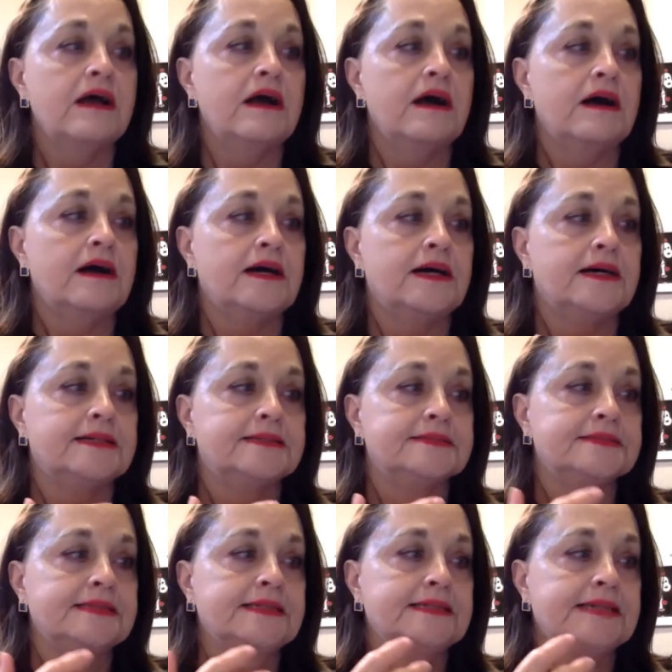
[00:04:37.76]
And
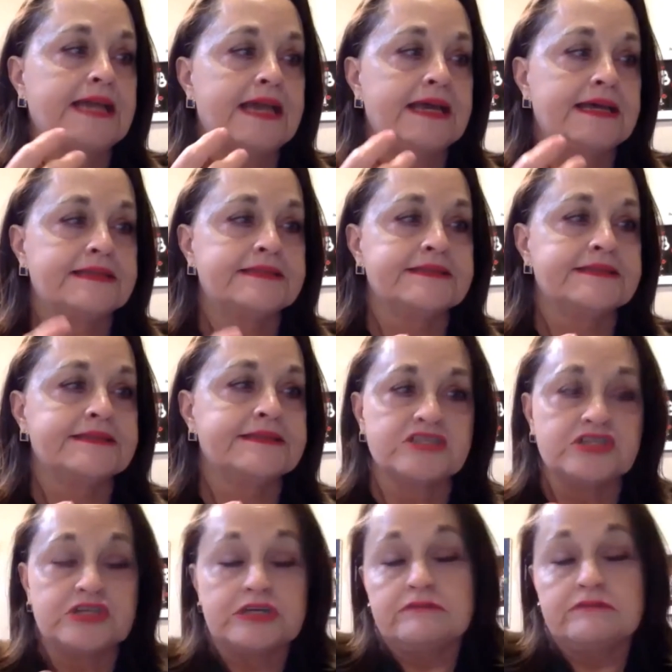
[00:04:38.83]

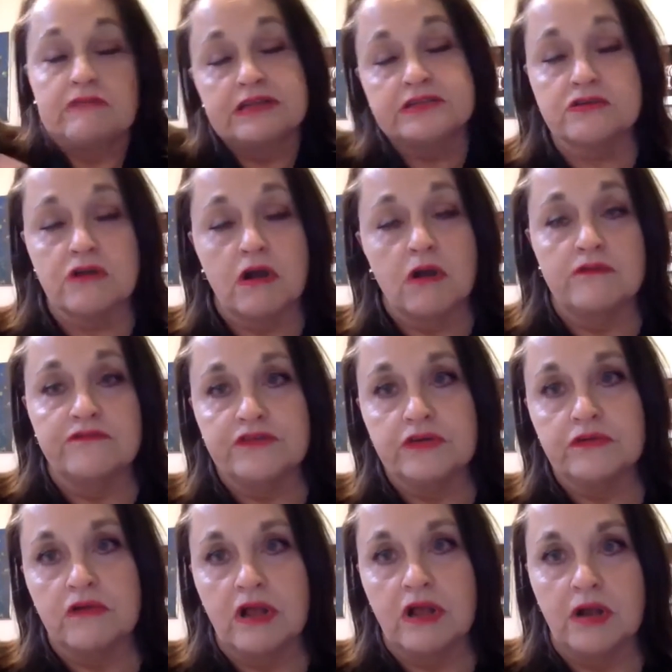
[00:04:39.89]
then she runs her own
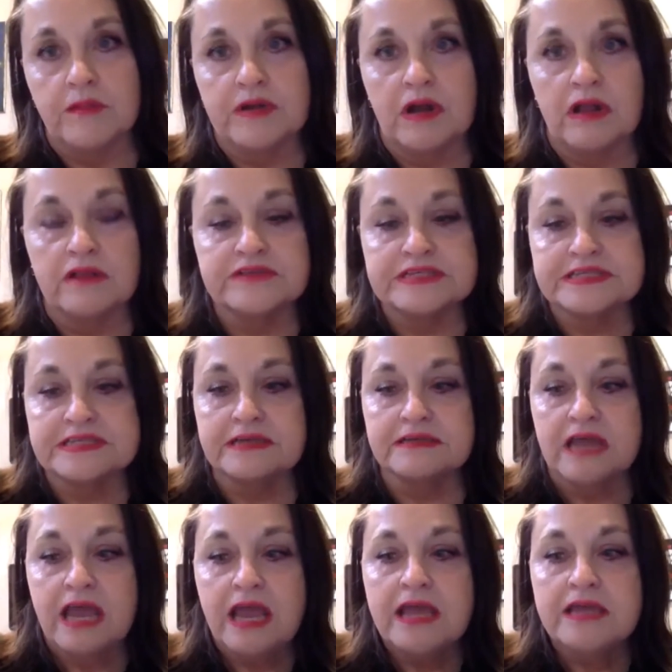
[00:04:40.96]
funeral home. And all of a sudden,
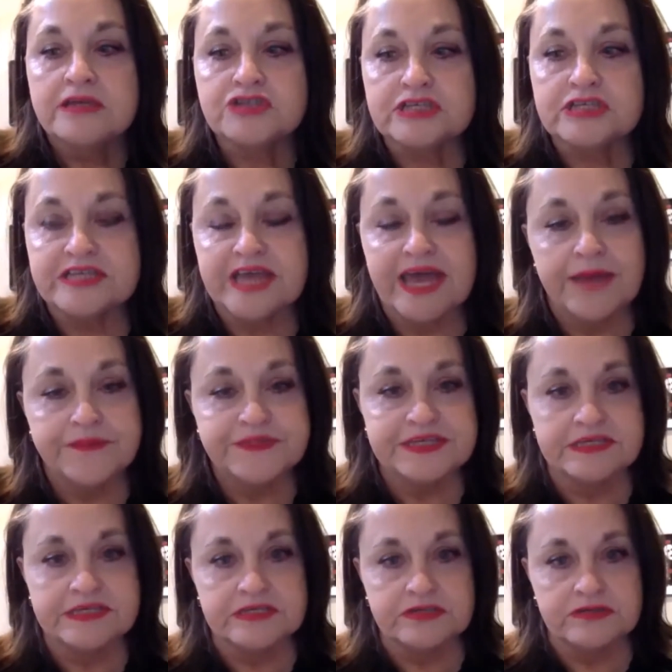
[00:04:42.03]
she taps
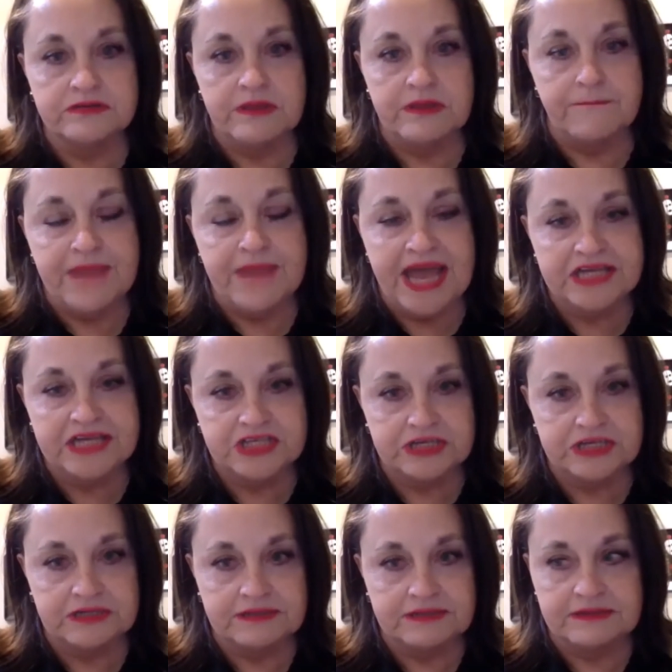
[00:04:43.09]
into the magic
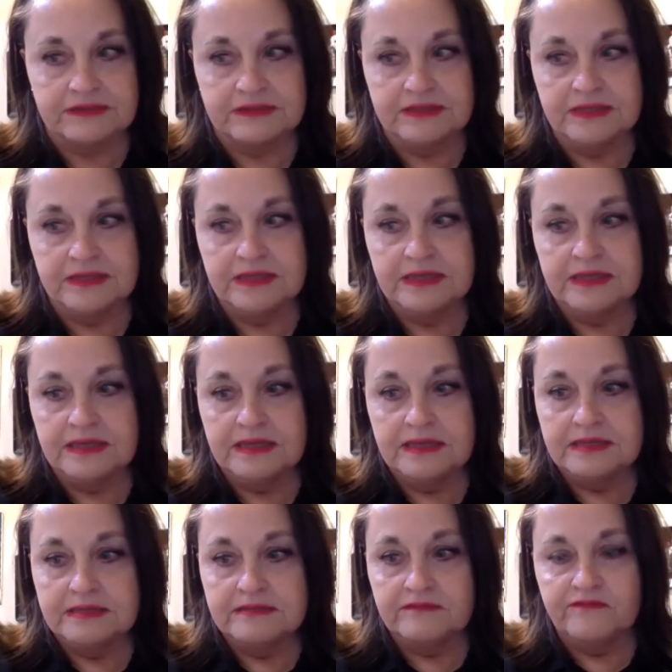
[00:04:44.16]

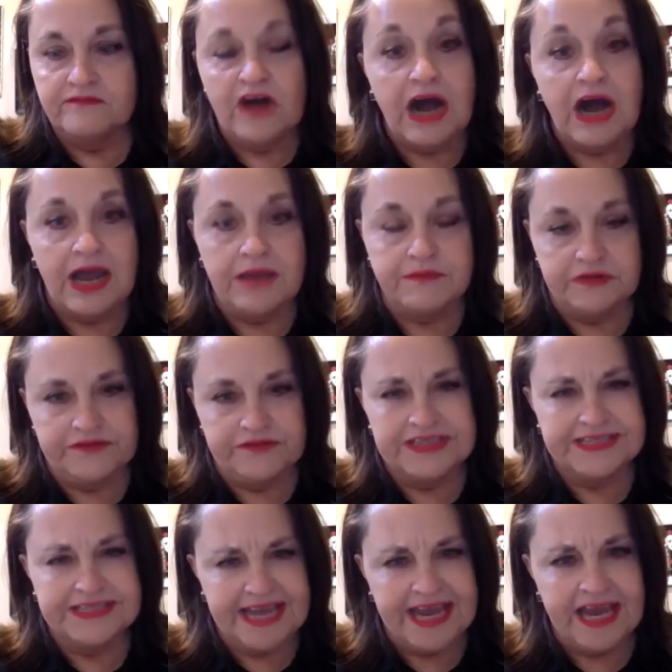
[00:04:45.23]
vibe of
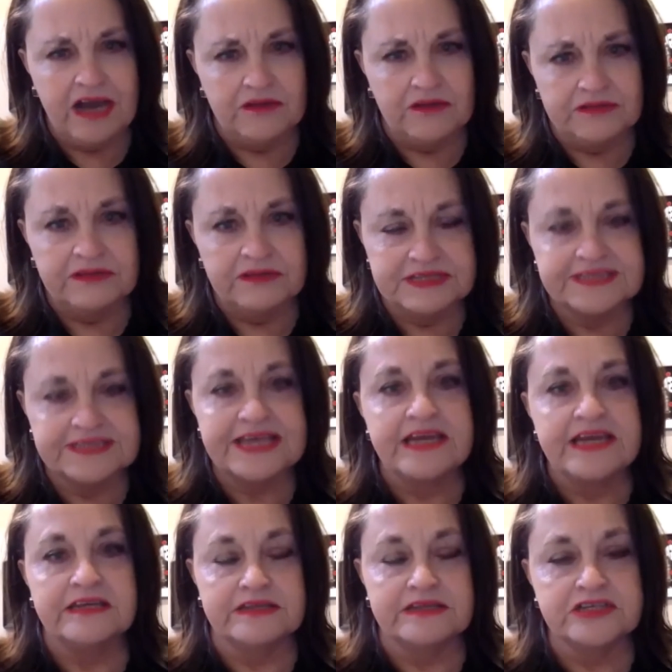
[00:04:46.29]
this town, this
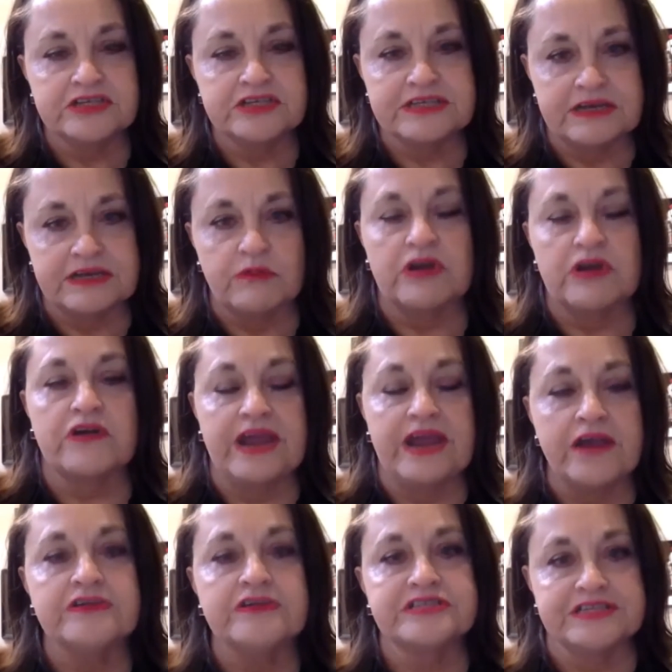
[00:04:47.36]
setting that she's in, where her
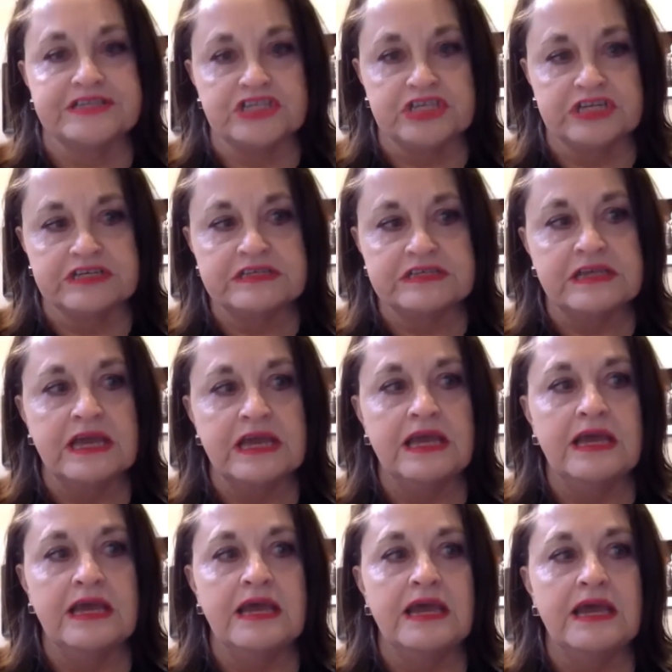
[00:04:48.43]
heritage is.
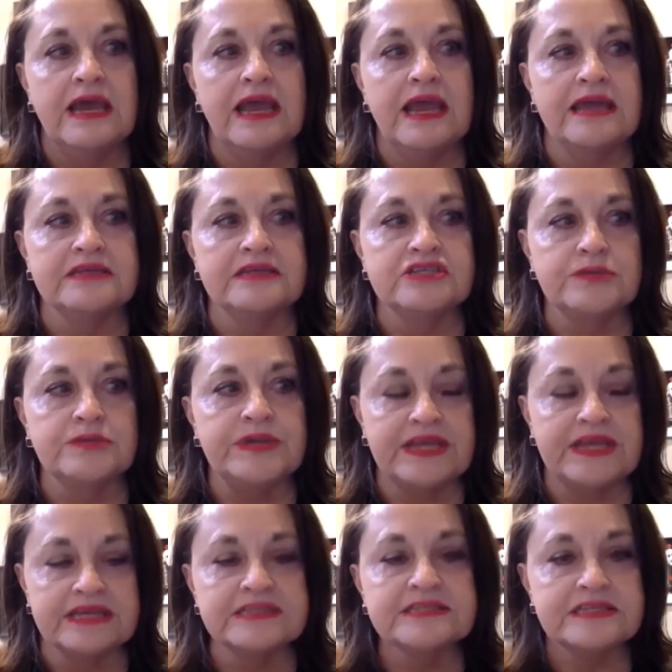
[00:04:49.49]
And she
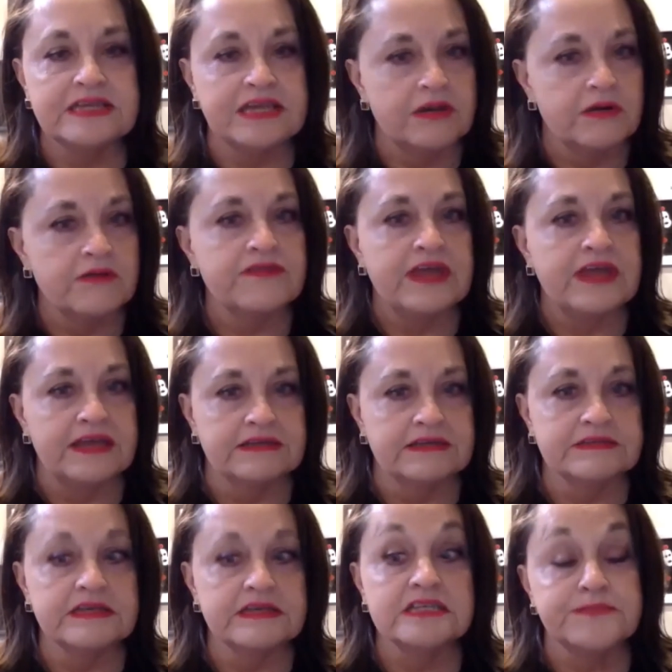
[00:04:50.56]
begins to hear
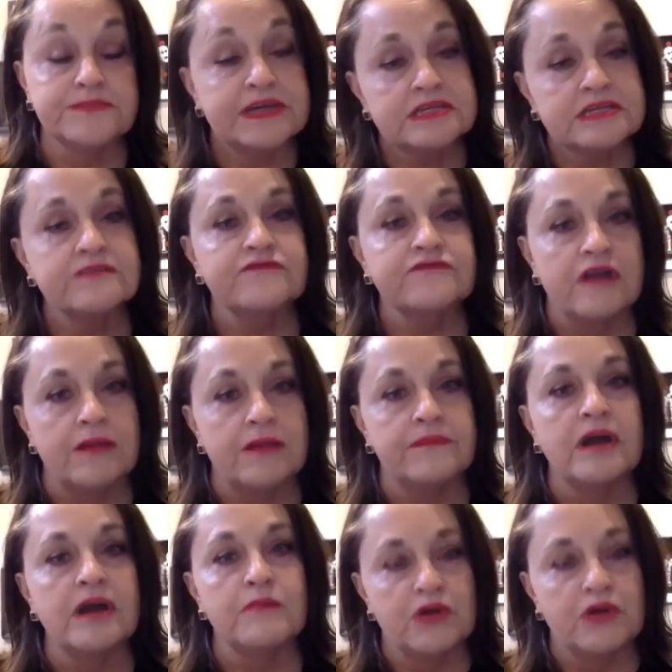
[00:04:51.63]
things, especially from
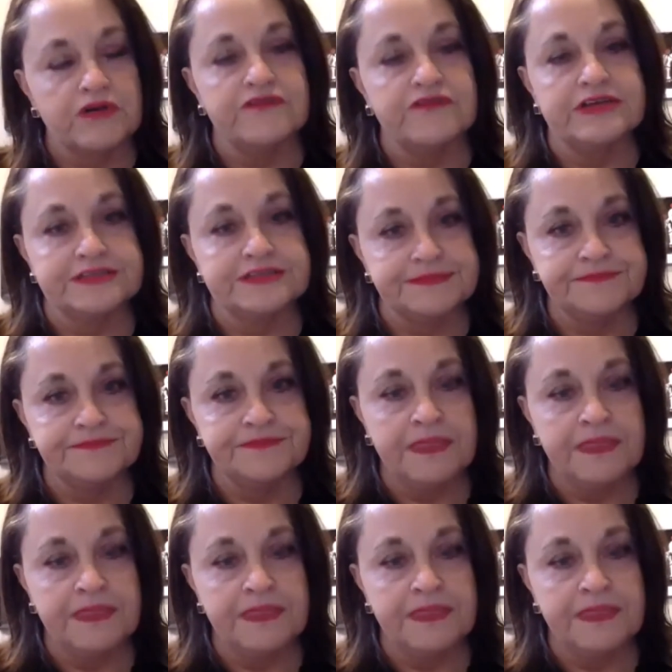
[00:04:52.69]
a murder victim,